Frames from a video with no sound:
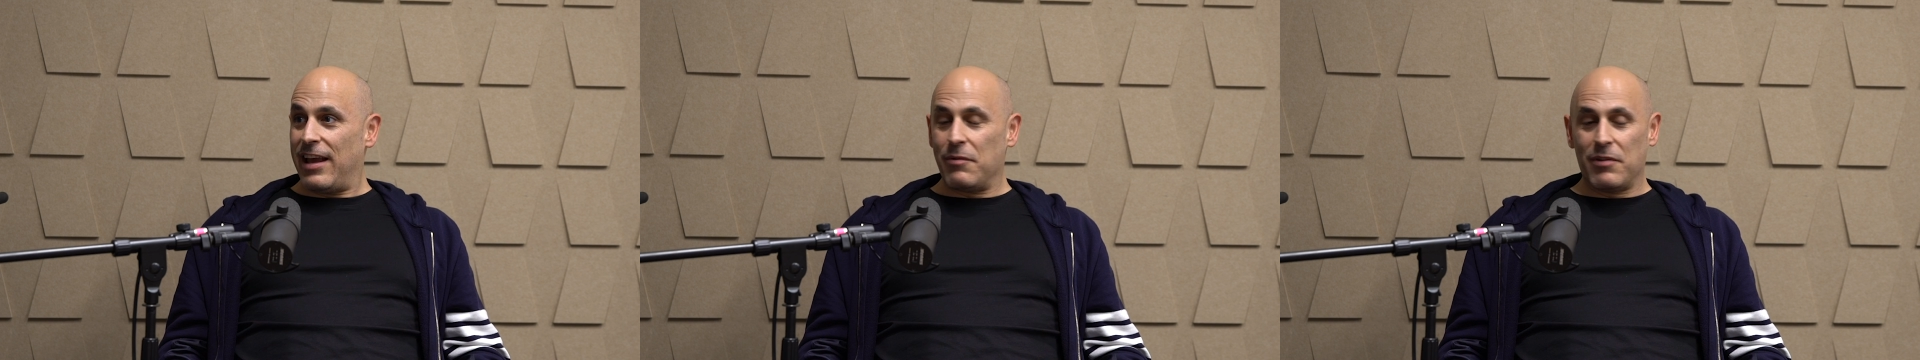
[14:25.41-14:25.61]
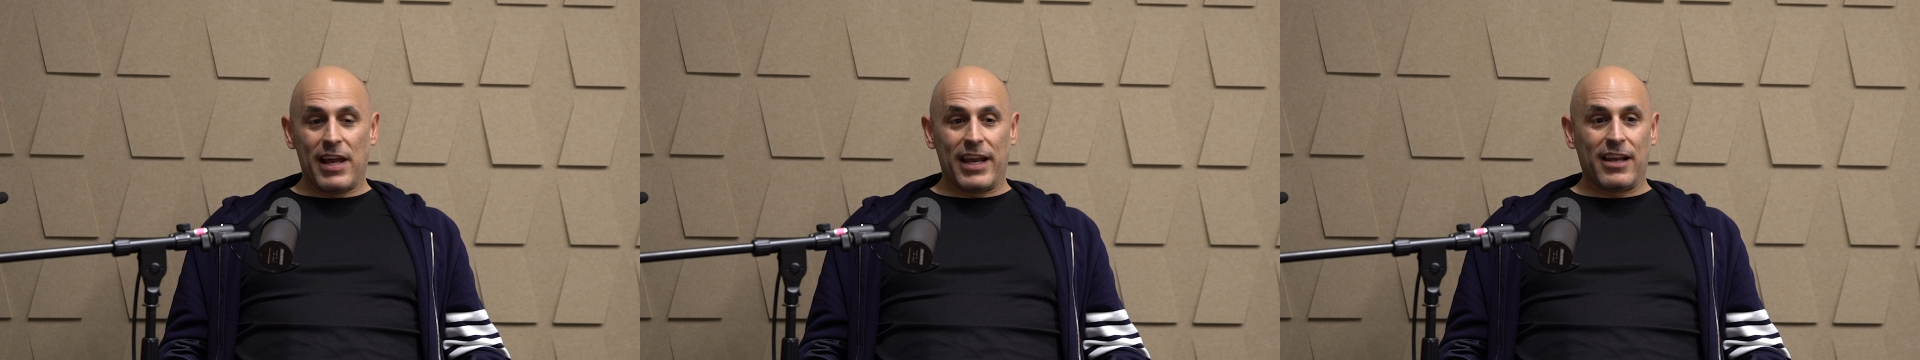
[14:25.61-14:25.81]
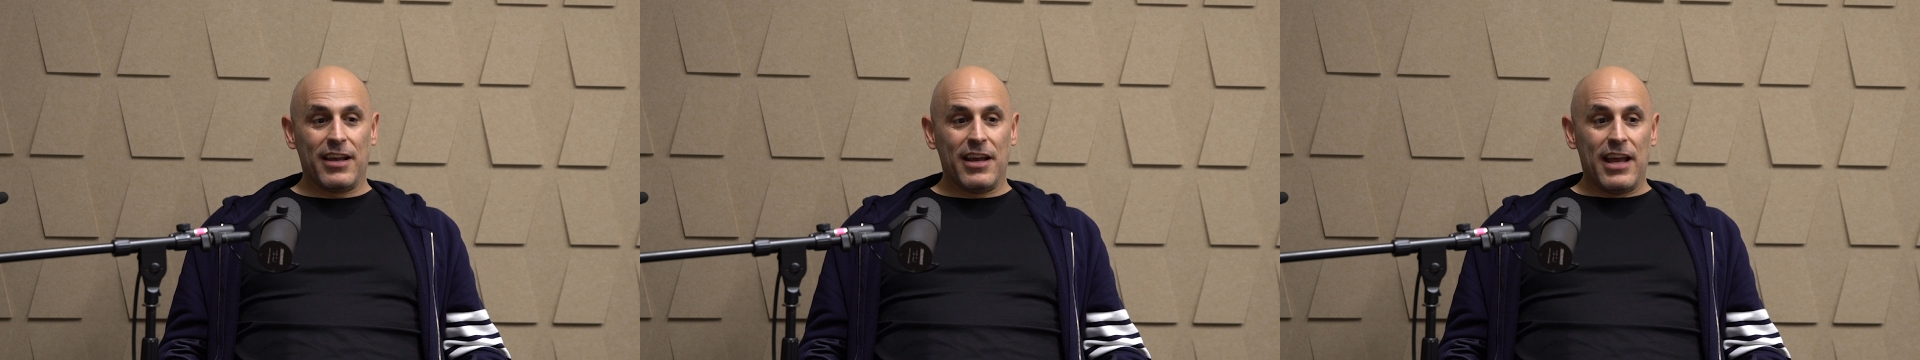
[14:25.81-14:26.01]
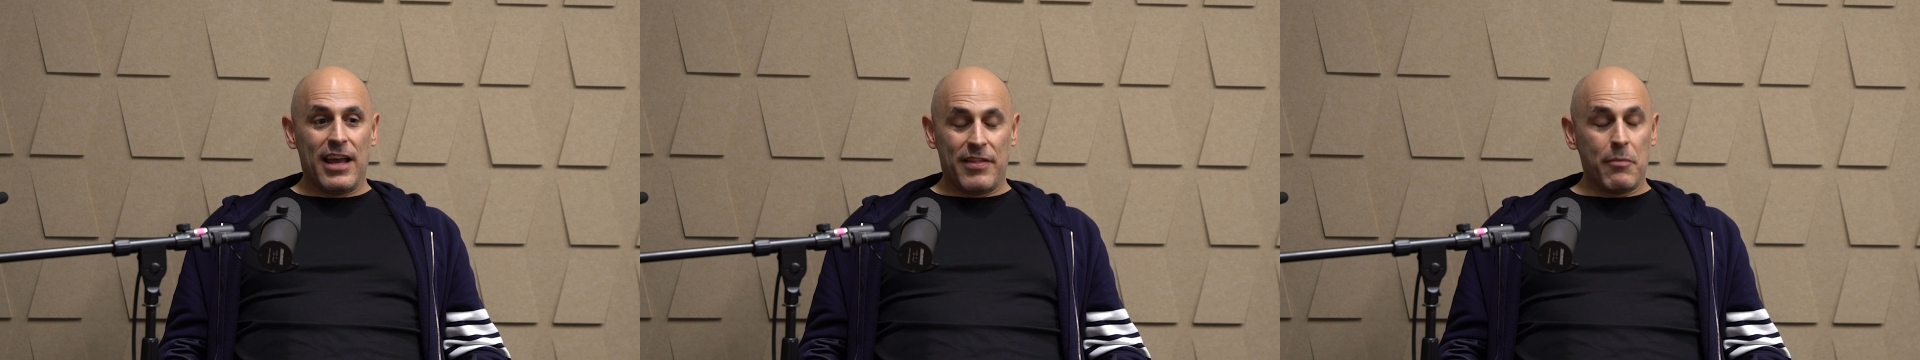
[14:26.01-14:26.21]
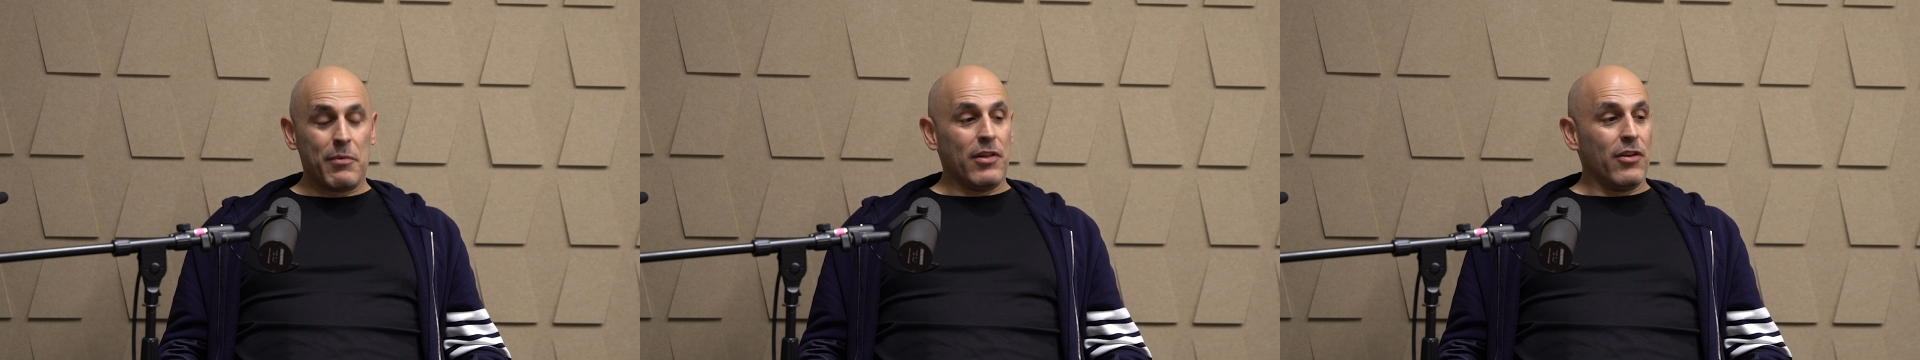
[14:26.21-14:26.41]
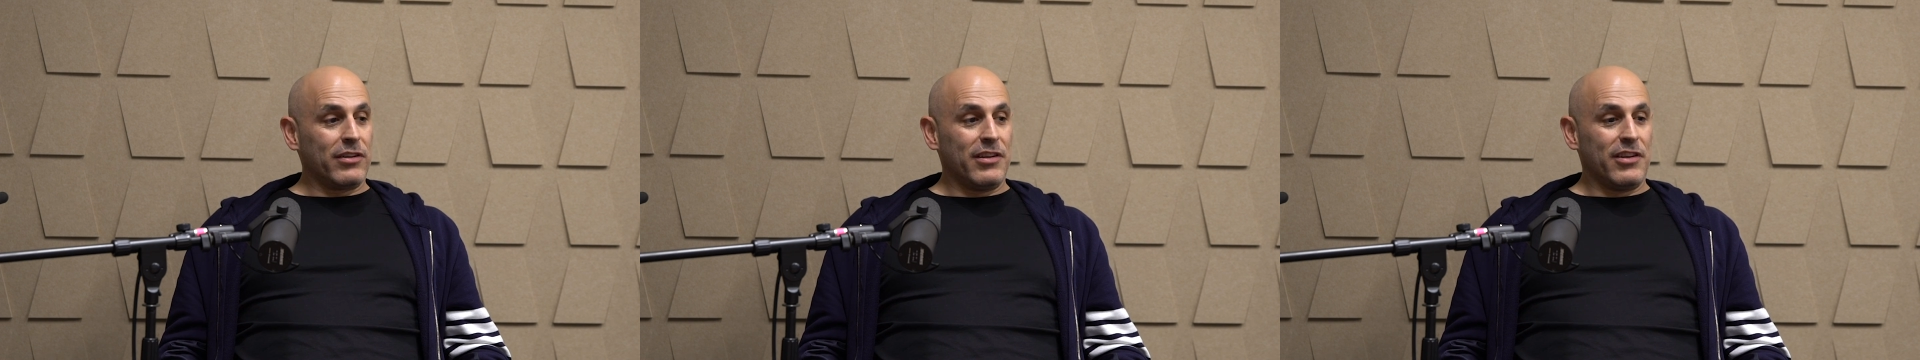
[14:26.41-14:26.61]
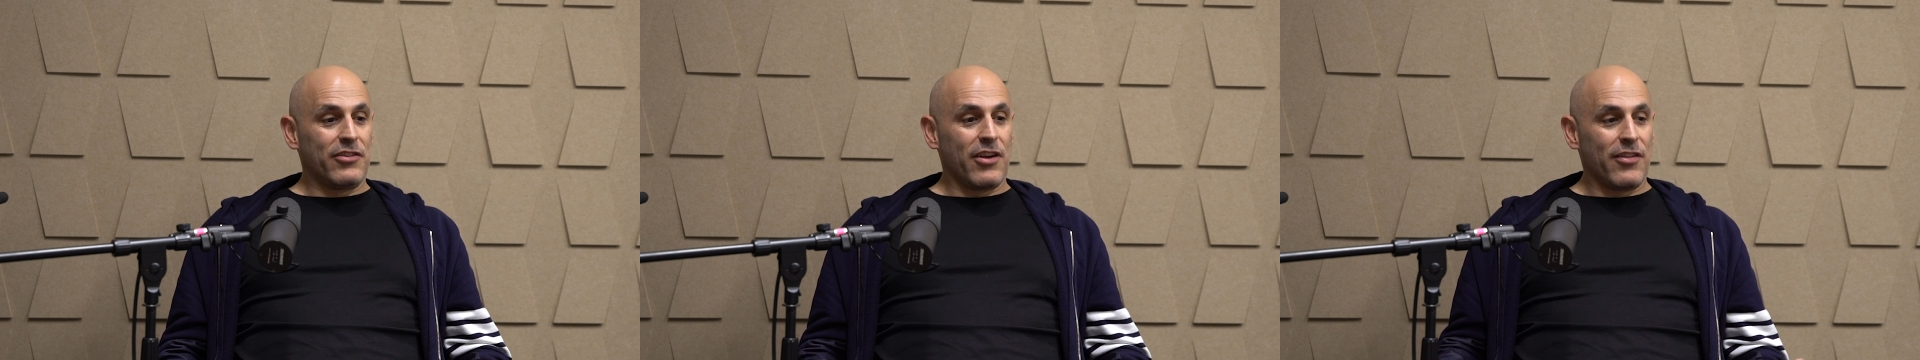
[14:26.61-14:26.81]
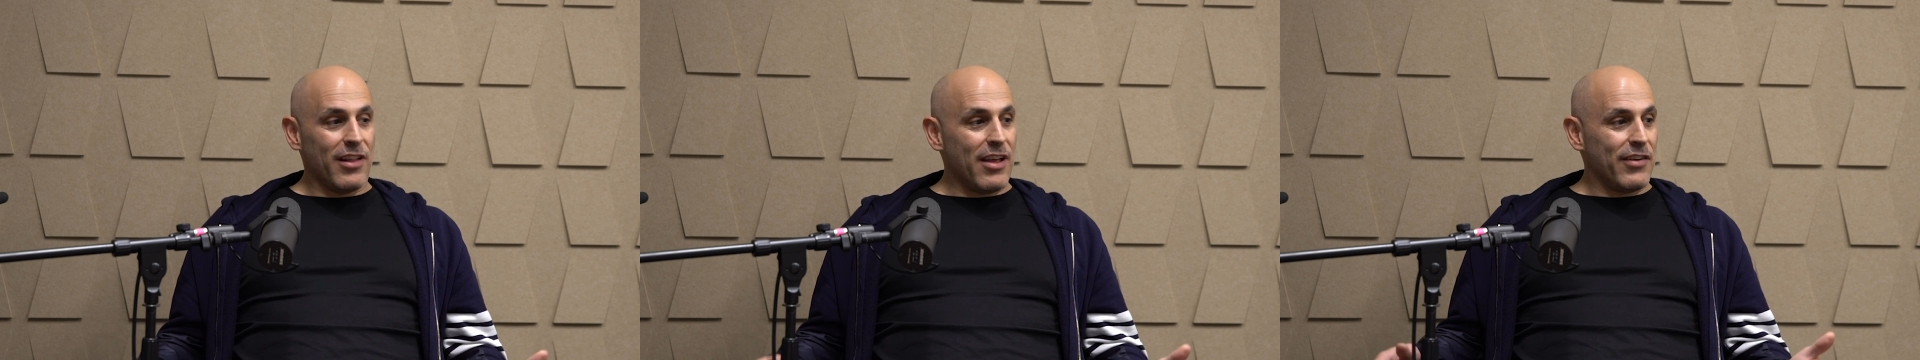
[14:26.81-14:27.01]
And we're like, then we looked at each
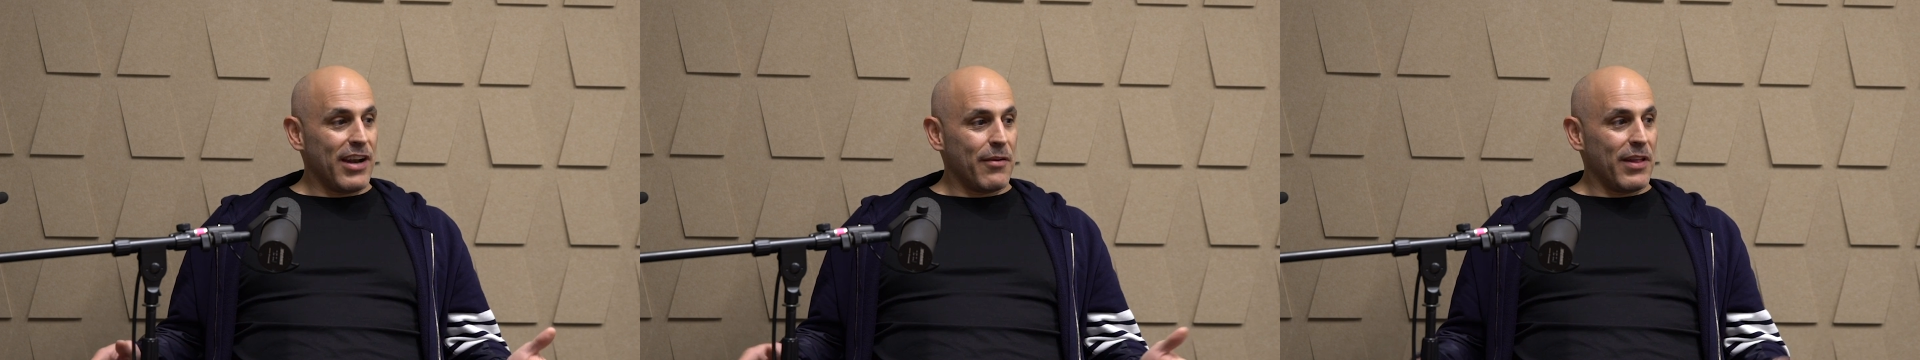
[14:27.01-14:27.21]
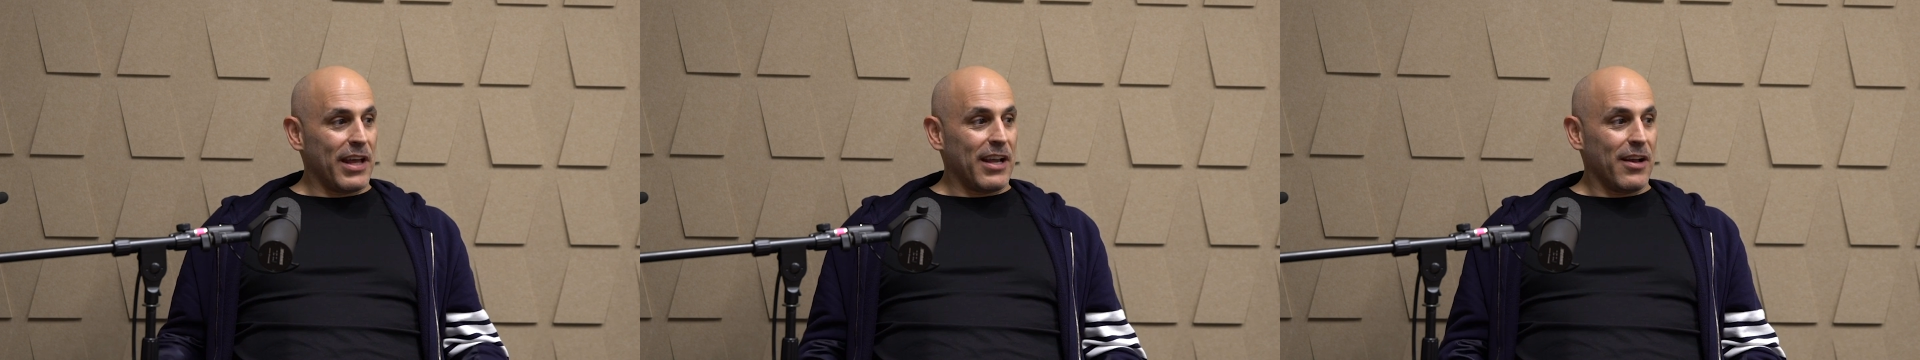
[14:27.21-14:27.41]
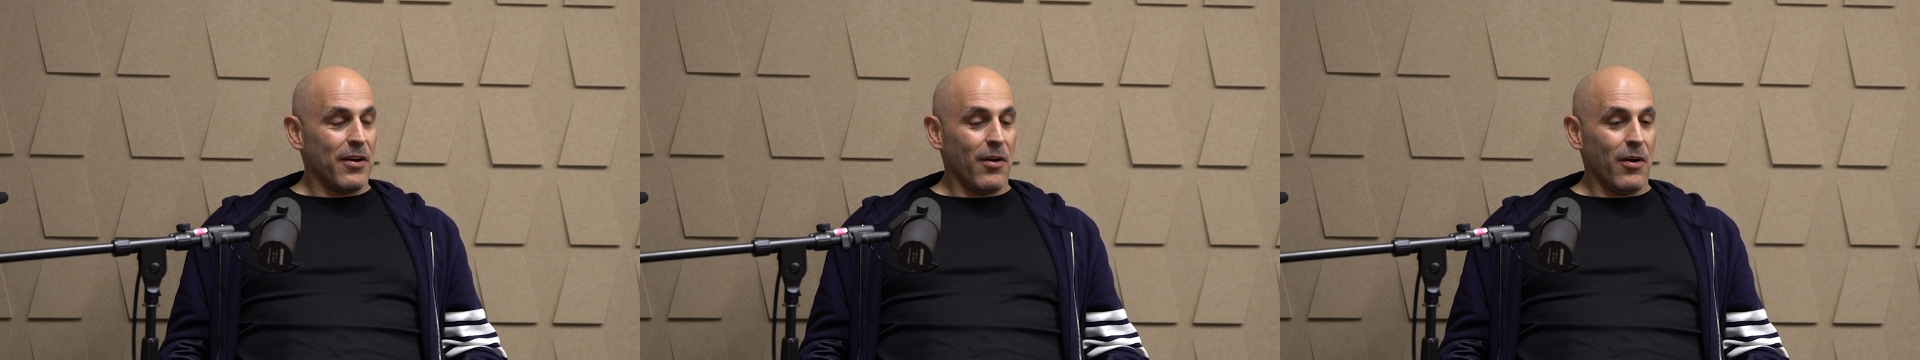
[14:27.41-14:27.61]
other, Lev and I were like,